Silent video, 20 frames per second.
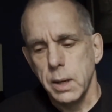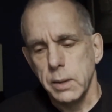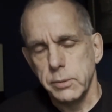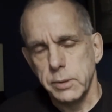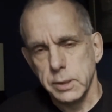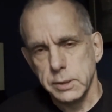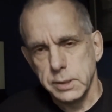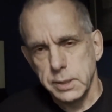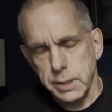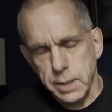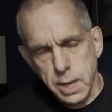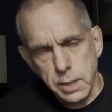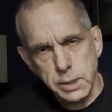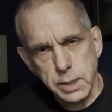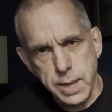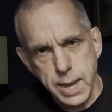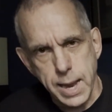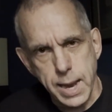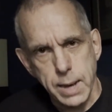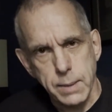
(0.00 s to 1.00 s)
There's the other
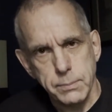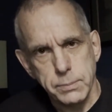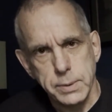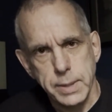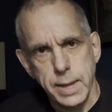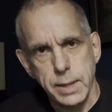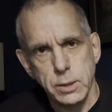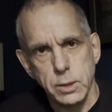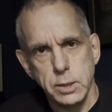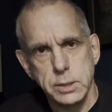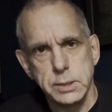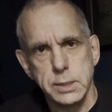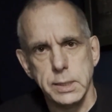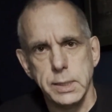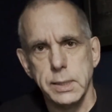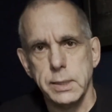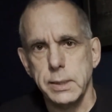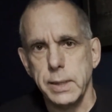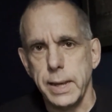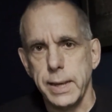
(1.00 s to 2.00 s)
camp that looks at
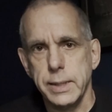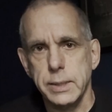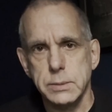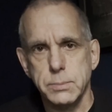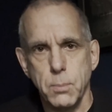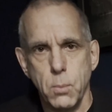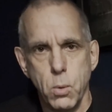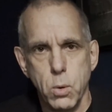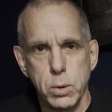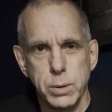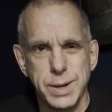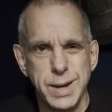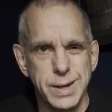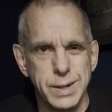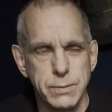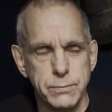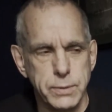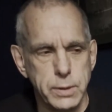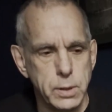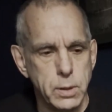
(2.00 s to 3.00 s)
it as more kind
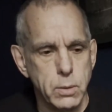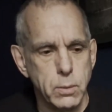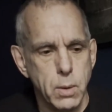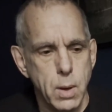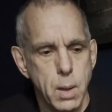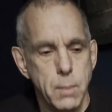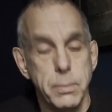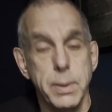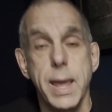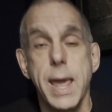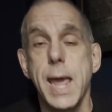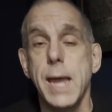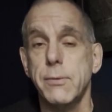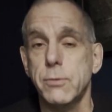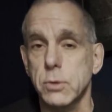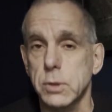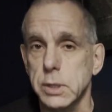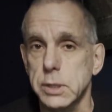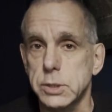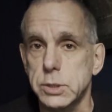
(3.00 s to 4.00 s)
of,
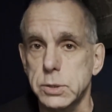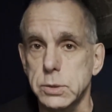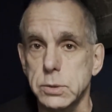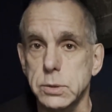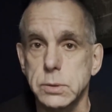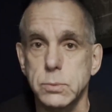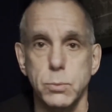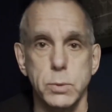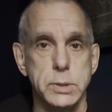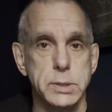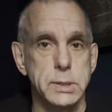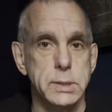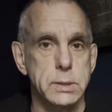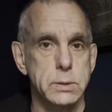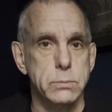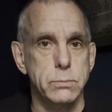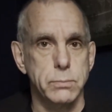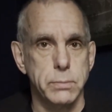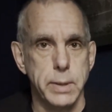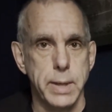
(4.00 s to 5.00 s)
behavioral issues, which is
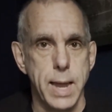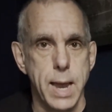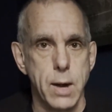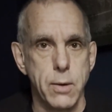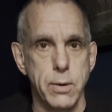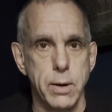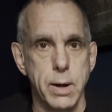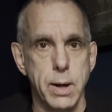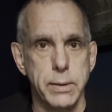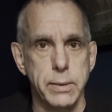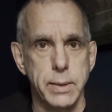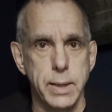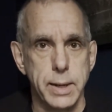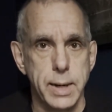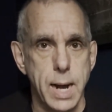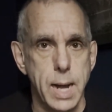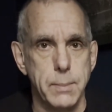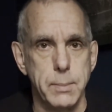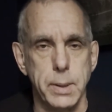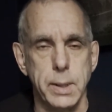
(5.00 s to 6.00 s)
the area that
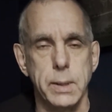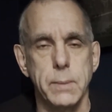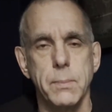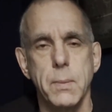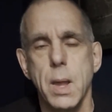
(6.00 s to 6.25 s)
I'm in.